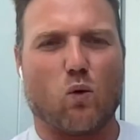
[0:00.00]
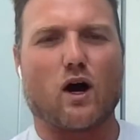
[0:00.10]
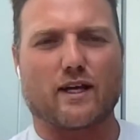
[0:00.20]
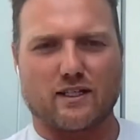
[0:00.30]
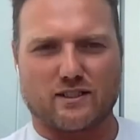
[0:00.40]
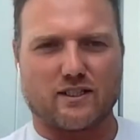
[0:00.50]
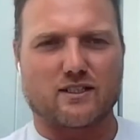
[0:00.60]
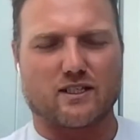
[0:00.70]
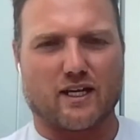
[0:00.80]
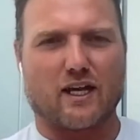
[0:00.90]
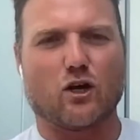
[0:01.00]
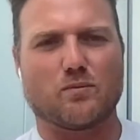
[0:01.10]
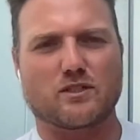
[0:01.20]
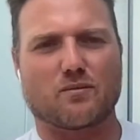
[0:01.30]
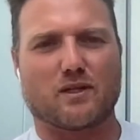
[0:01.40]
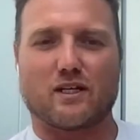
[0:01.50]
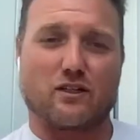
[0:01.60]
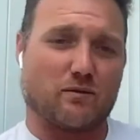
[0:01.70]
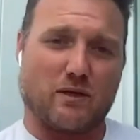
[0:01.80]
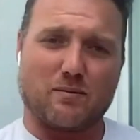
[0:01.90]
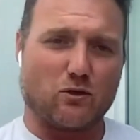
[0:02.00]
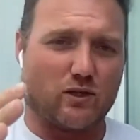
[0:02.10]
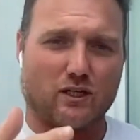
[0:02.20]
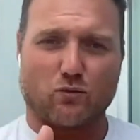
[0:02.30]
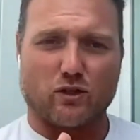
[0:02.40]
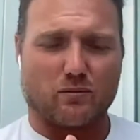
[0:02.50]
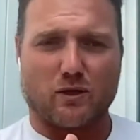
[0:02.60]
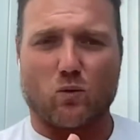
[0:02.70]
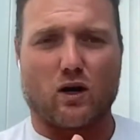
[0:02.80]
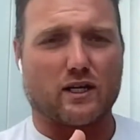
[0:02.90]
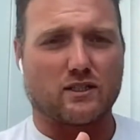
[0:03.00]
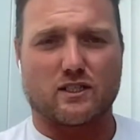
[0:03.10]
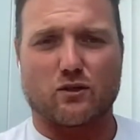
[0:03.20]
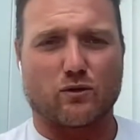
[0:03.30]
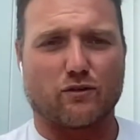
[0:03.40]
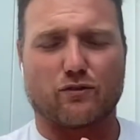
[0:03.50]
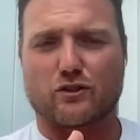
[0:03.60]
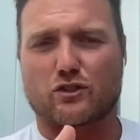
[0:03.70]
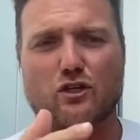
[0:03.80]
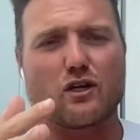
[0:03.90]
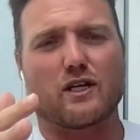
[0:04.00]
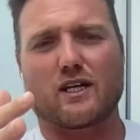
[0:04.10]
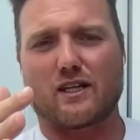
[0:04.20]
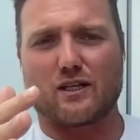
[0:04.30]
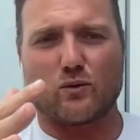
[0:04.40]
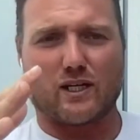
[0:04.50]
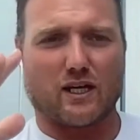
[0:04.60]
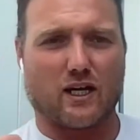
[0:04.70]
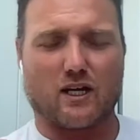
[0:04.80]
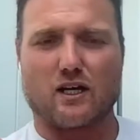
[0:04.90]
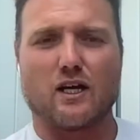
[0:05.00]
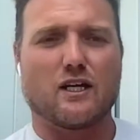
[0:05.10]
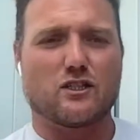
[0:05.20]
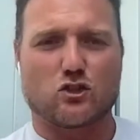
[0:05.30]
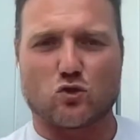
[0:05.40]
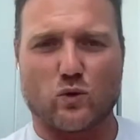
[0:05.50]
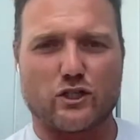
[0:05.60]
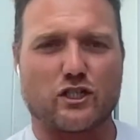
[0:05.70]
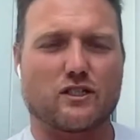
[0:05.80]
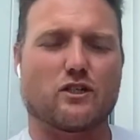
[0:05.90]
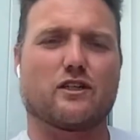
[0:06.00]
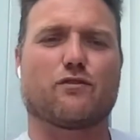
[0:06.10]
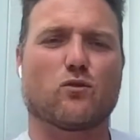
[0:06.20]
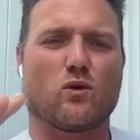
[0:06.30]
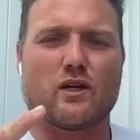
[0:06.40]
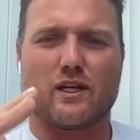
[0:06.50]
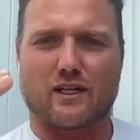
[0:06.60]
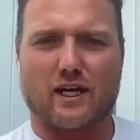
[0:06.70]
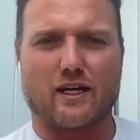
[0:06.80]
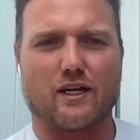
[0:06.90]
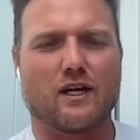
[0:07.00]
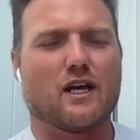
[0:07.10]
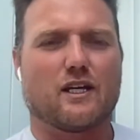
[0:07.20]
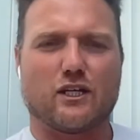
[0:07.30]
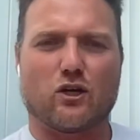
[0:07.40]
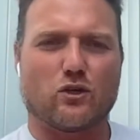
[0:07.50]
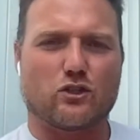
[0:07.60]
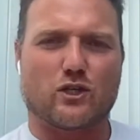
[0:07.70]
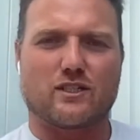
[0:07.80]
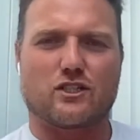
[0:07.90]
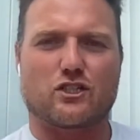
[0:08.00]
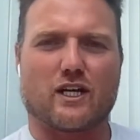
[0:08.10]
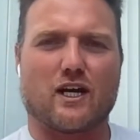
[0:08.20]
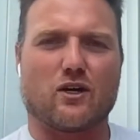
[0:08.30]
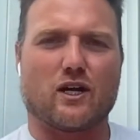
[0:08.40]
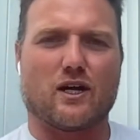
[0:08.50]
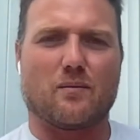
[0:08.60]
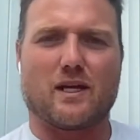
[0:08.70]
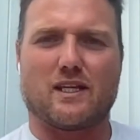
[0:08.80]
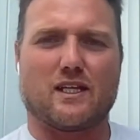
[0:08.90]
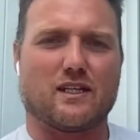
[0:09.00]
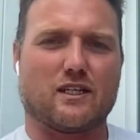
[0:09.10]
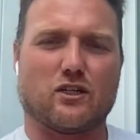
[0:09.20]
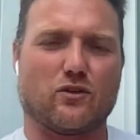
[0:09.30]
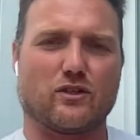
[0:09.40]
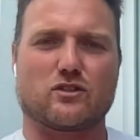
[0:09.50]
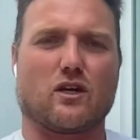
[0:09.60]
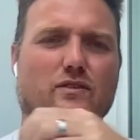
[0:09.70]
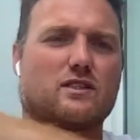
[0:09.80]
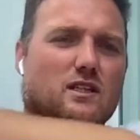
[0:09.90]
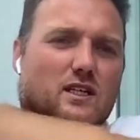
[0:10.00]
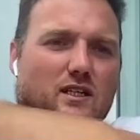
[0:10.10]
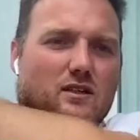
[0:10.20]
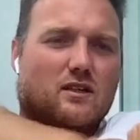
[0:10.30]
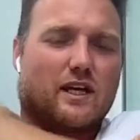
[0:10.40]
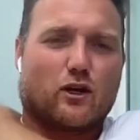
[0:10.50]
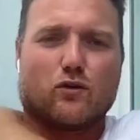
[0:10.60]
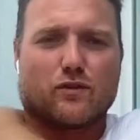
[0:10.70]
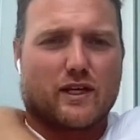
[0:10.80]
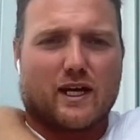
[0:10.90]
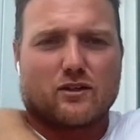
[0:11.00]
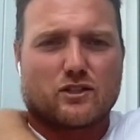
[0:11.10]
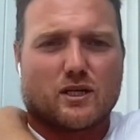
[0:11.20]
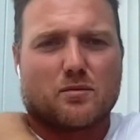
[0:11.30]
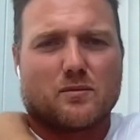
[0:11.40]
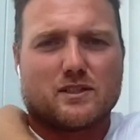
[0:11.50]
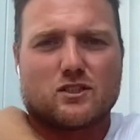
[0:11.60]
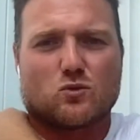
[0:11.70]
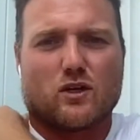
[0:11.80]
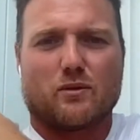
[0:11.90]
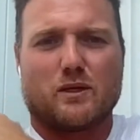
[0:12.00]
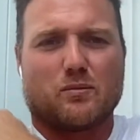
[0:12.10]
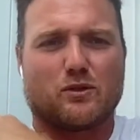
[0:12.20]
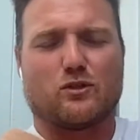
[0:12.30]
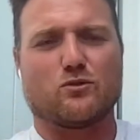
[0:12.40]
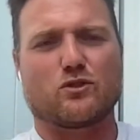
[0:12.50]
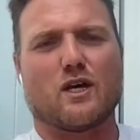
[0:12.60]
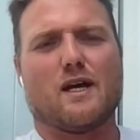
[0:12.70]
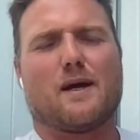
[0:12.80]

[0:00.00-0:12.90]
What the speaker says: walking sticks that can help us up the hill. And maybe you need a really big walking stick when you're first starting, and then we can kind of switch into a different one and kind of, transition out. And then, there's obviously like over-the-counter supplements as well that people use.